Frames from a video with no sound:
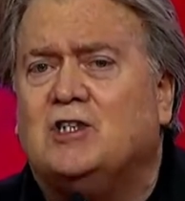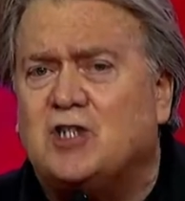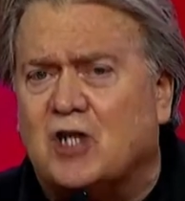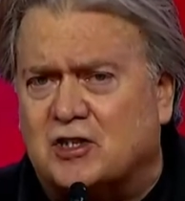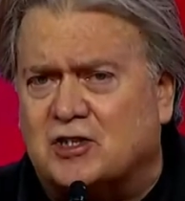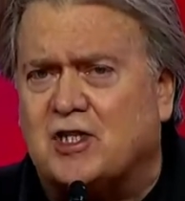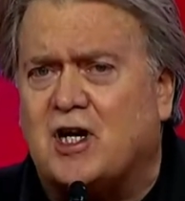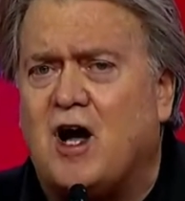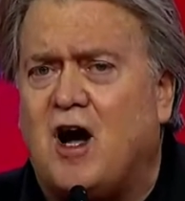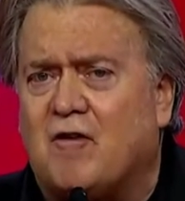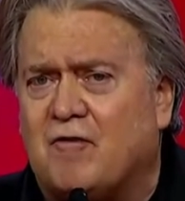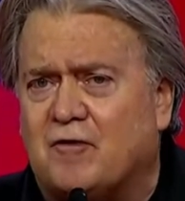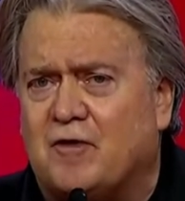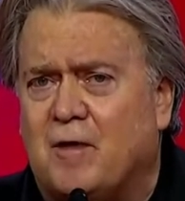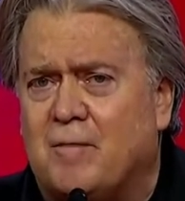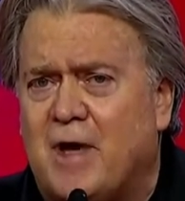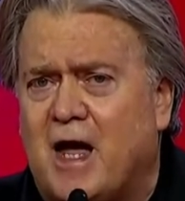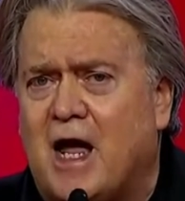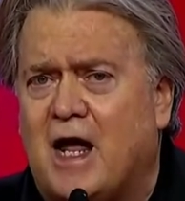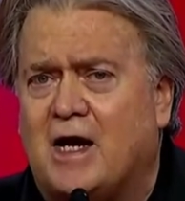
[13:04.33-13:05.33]
Just cover the
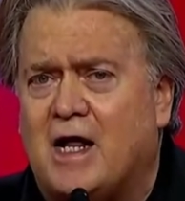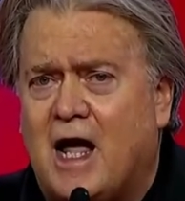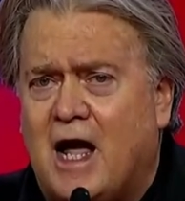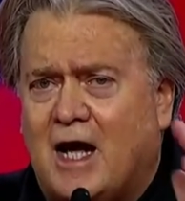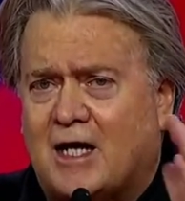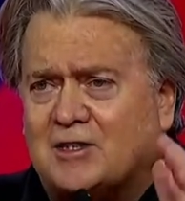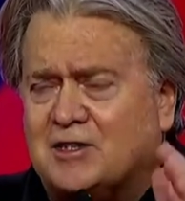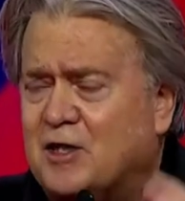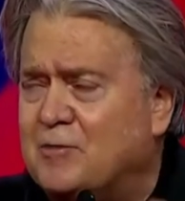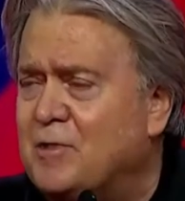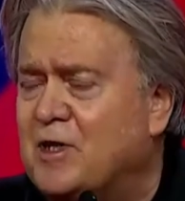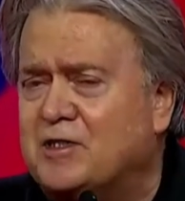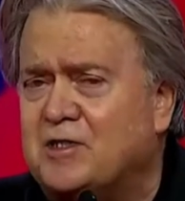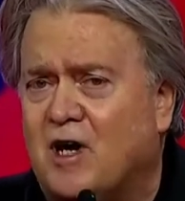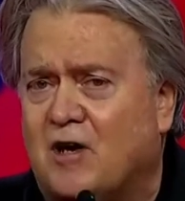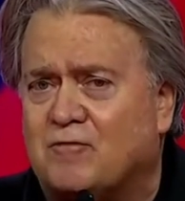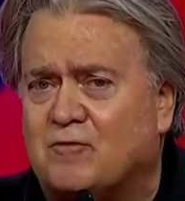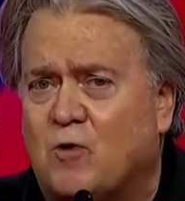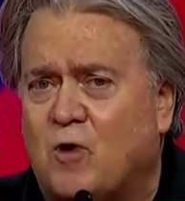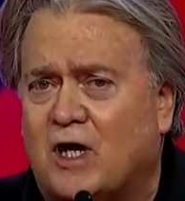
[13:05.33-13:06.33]
man, ask him the
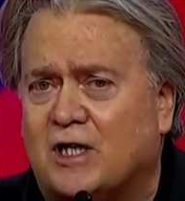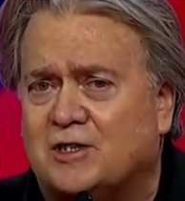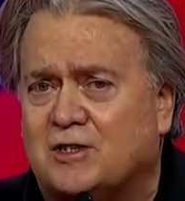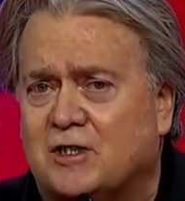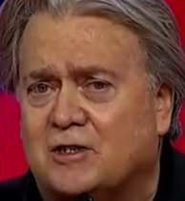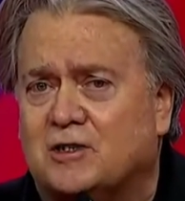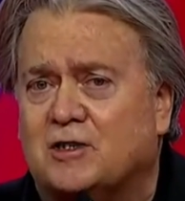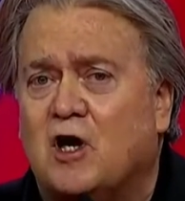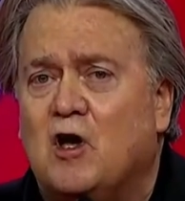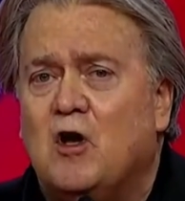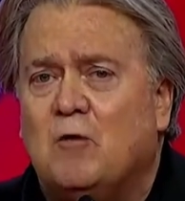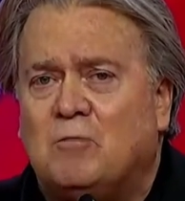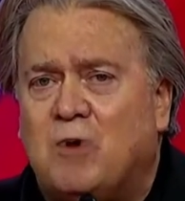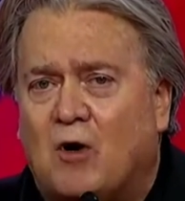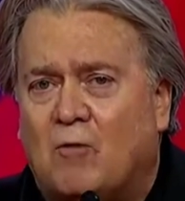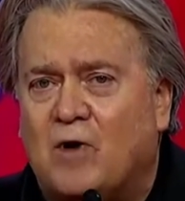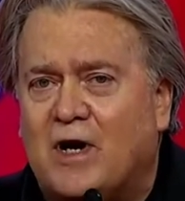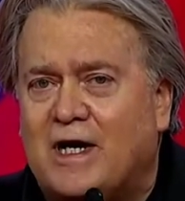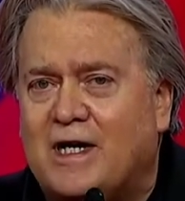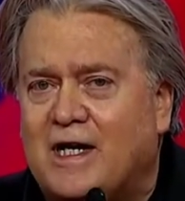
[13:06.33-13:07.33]
tough questions.
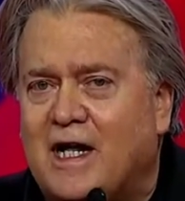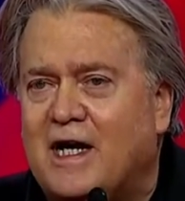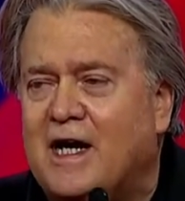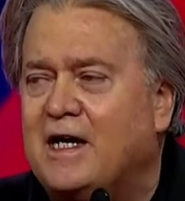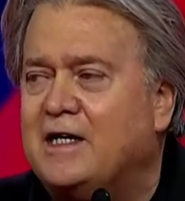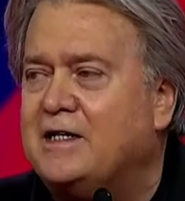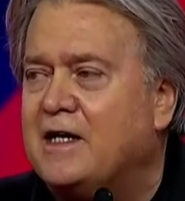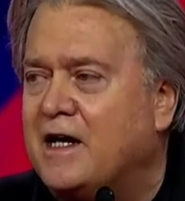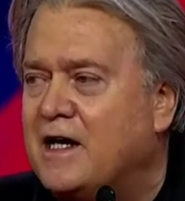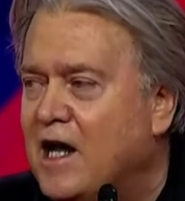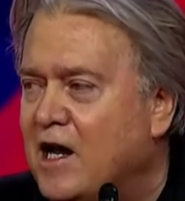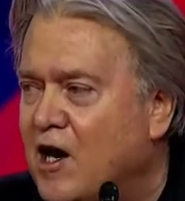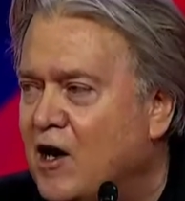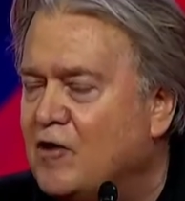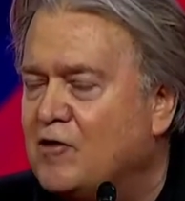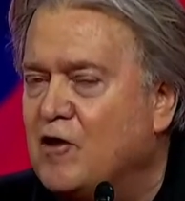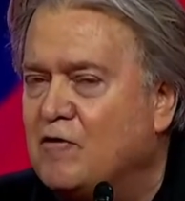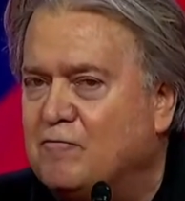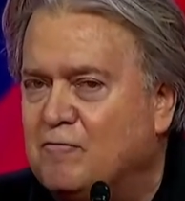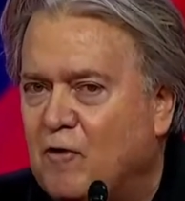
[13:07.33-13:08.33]
But we need to hear
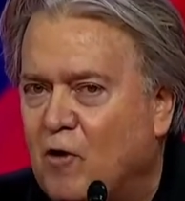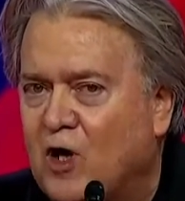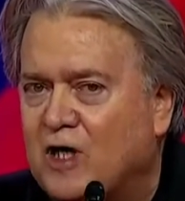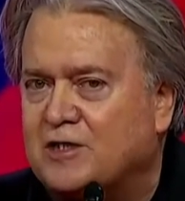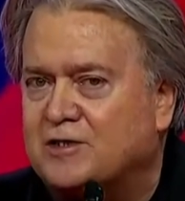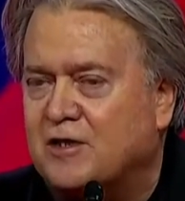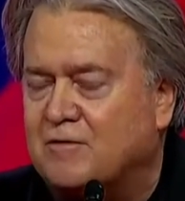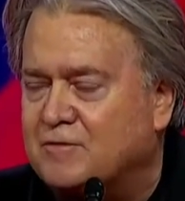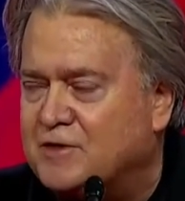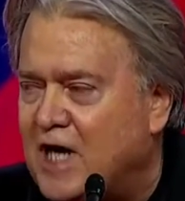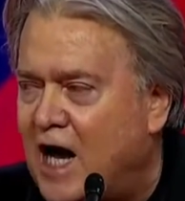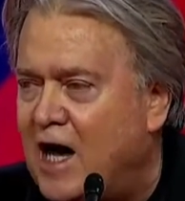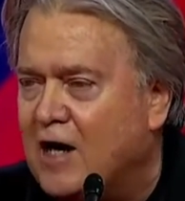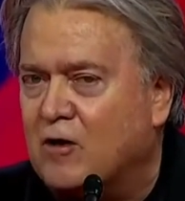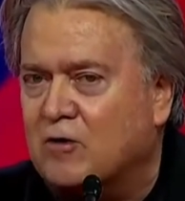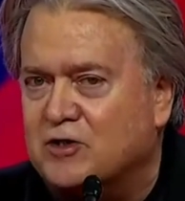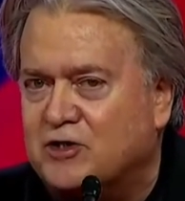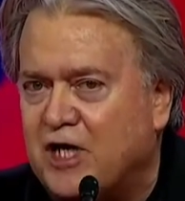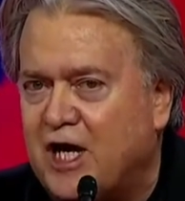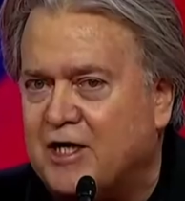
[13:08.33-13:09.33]
the voice of
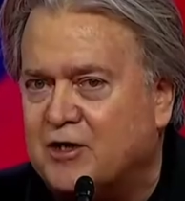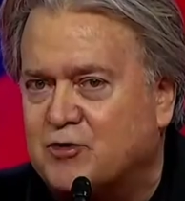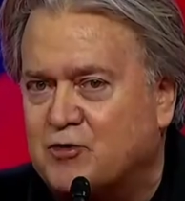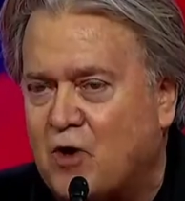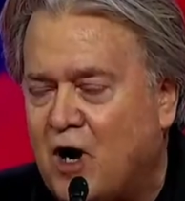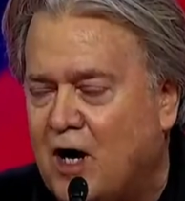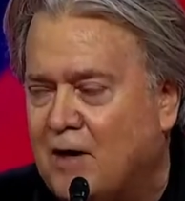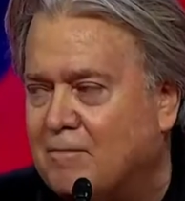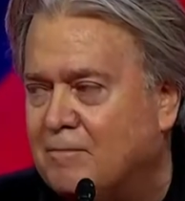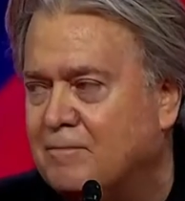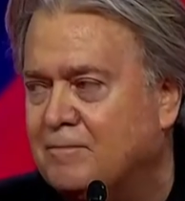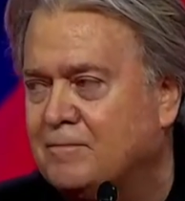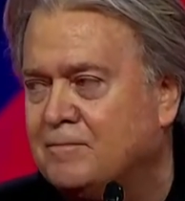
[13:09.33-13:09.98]
Donald J. Trump.